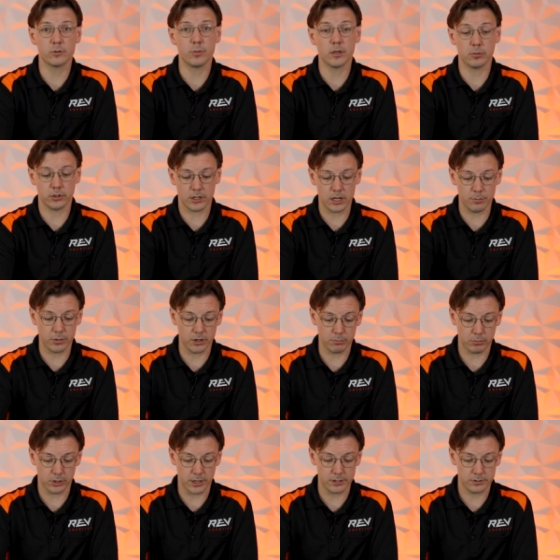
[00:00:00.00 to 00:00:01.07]
to be able to keep it in
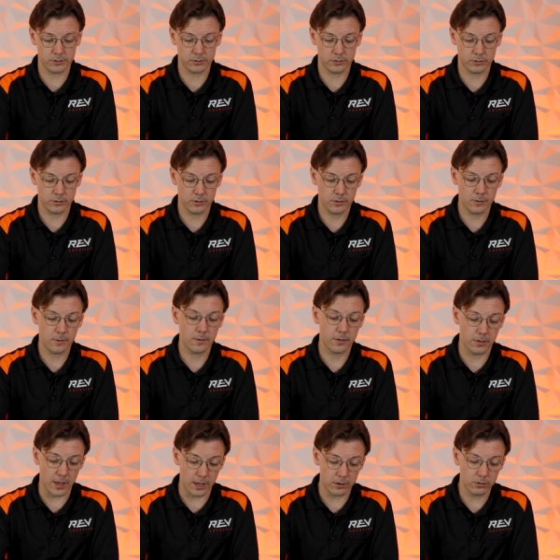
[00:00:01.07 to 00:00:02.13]
place.
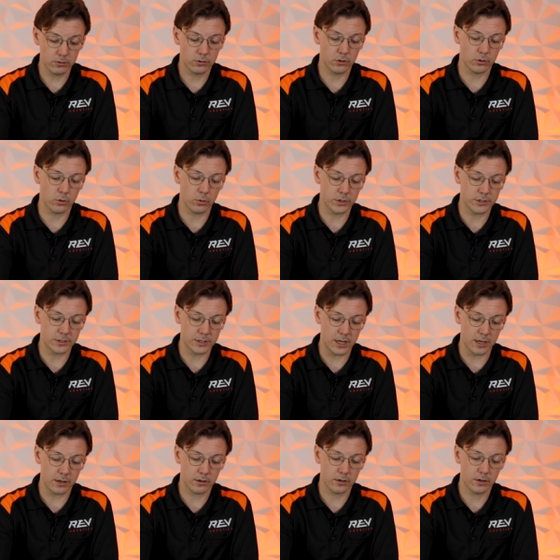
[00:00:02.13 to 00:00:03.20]
Then you're going to
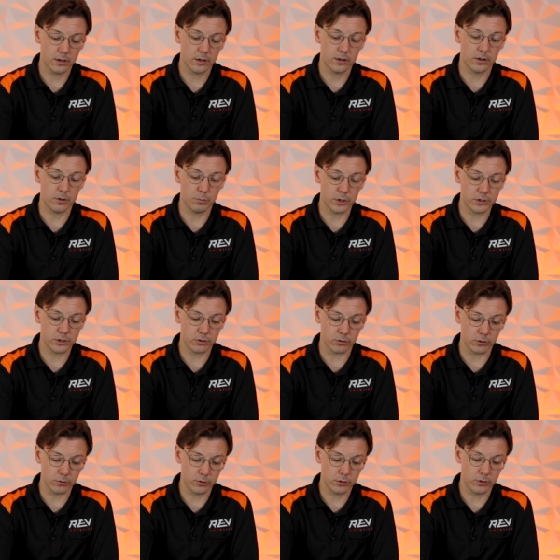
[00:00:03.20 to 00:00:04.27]
take the pin
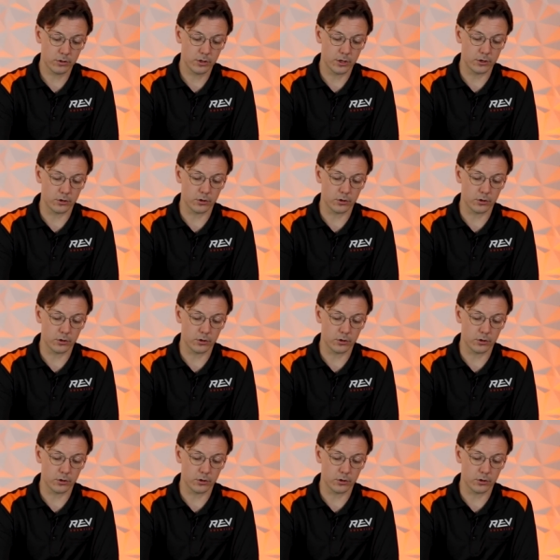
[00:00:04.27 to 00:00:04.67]
screw and